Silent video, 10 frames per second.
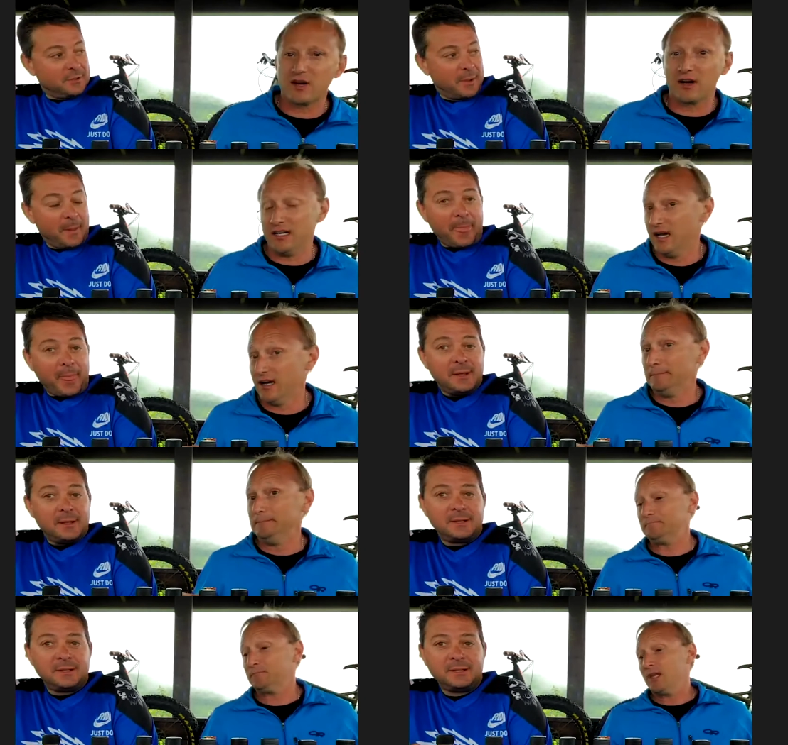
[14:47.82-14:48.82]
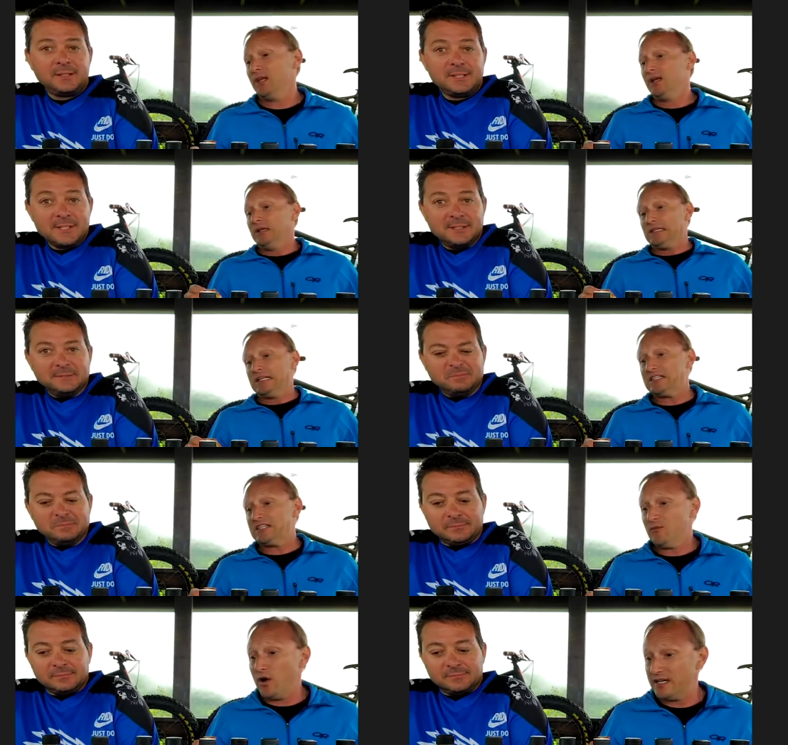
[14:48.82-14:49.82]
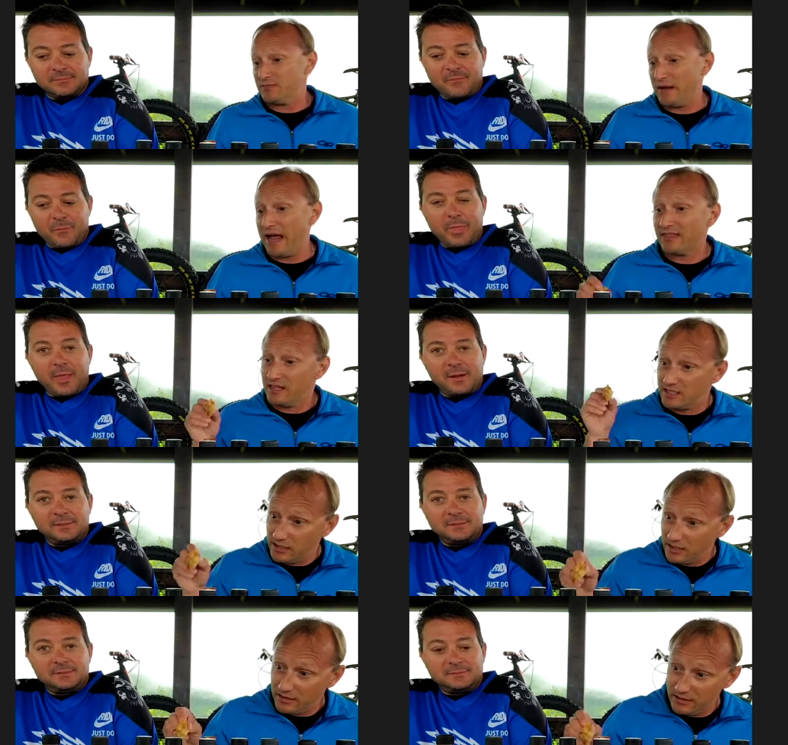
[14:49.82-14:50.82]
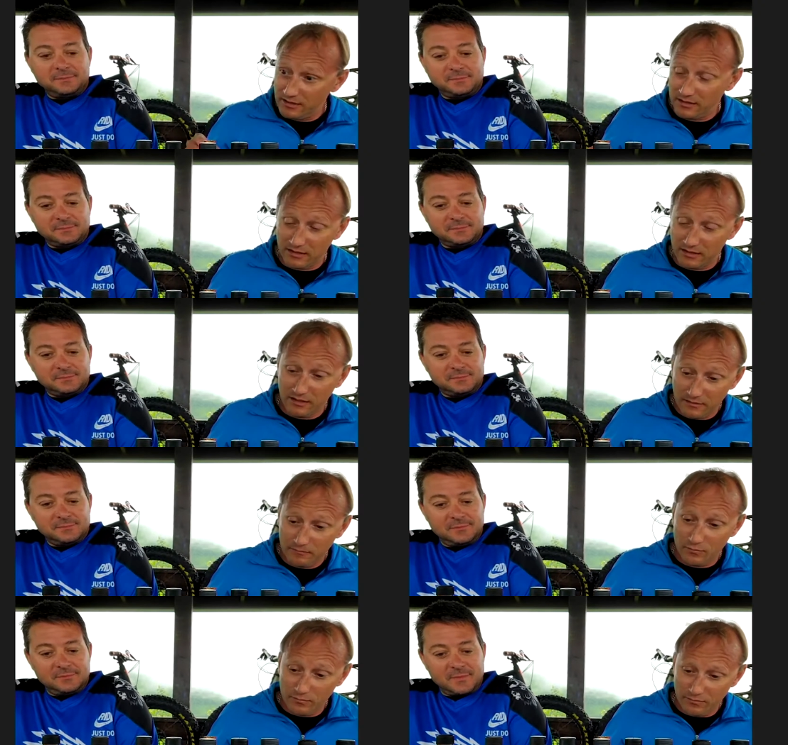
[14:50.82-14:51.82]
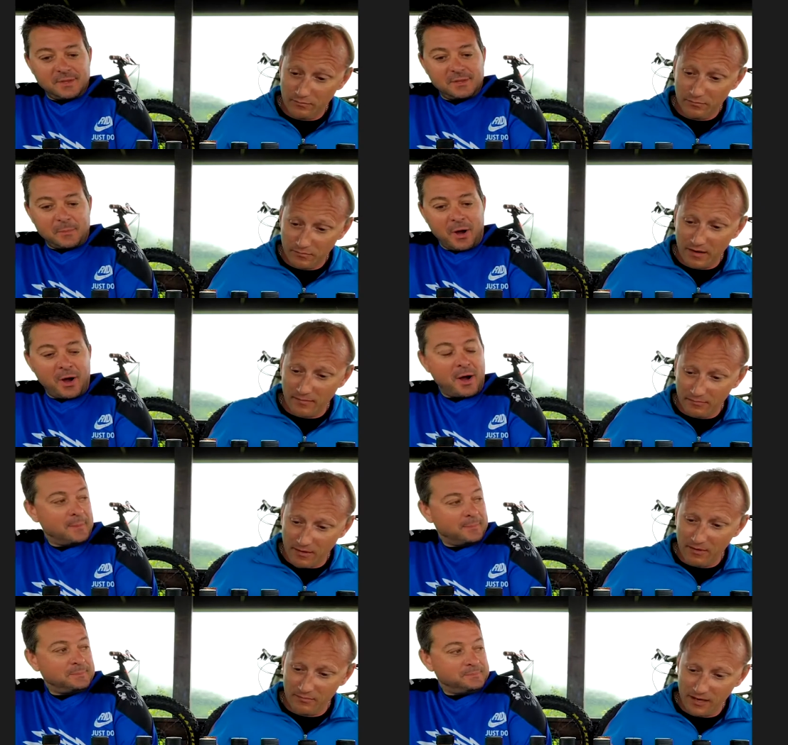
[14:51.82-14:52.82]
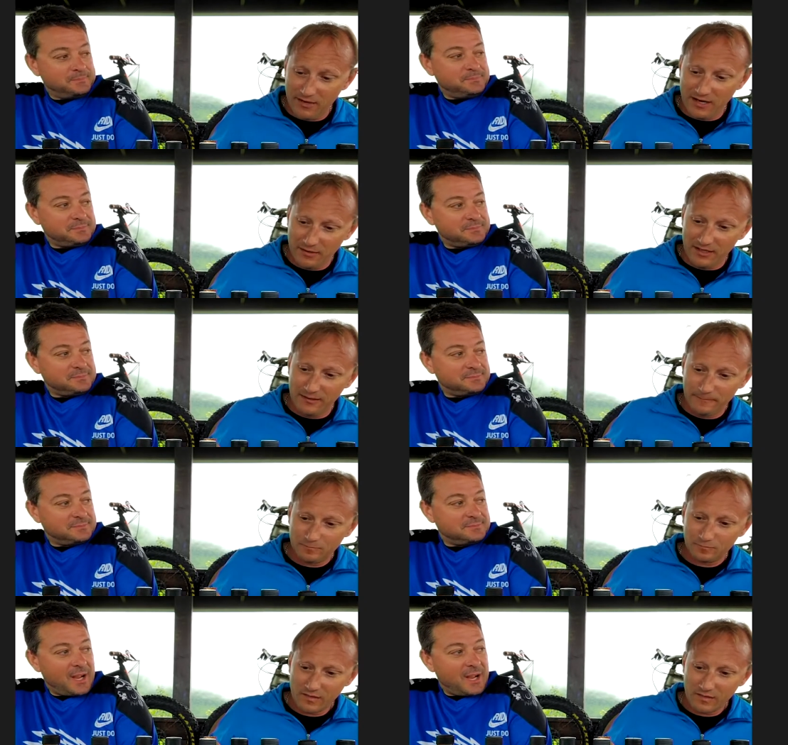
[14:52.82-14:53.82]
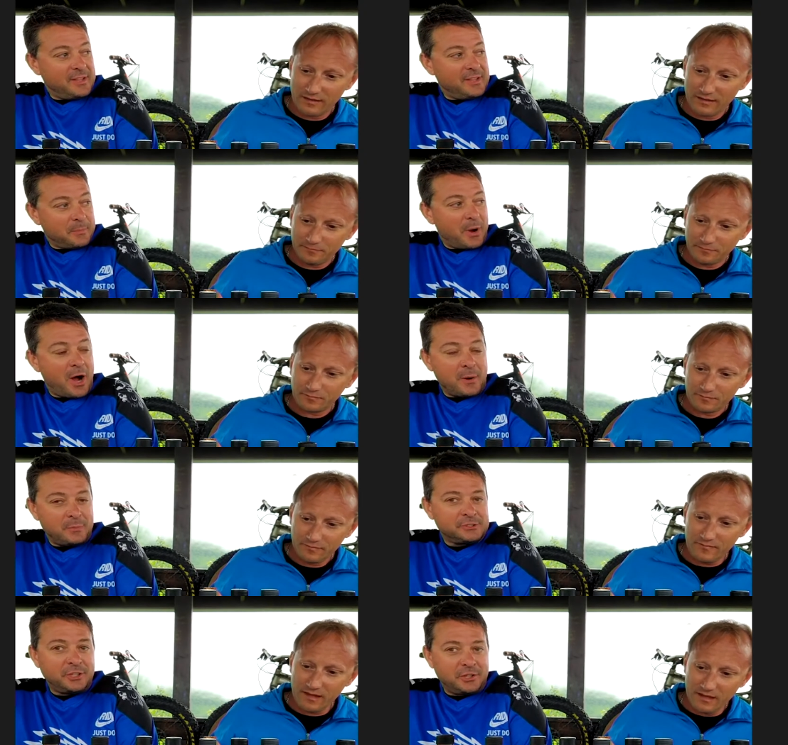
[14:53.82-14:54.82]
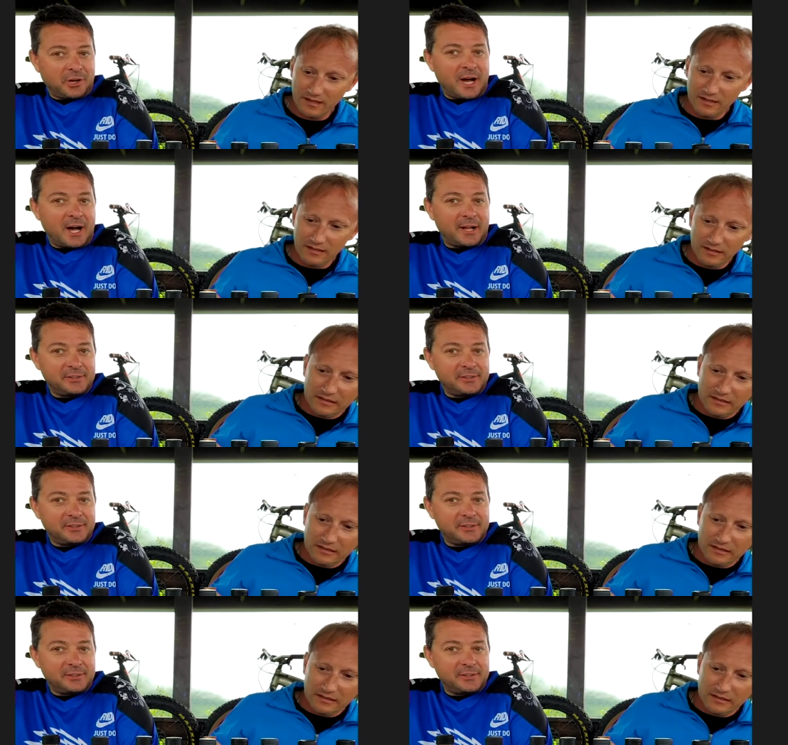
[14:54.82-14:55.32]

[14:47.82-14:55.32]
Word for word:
Speaker 1: numb. Doesn't seem quite as bad, the, the, the bomb. Maybe, maybe I'm ai uh, I think the bomb was a little
Speaker 2: hotter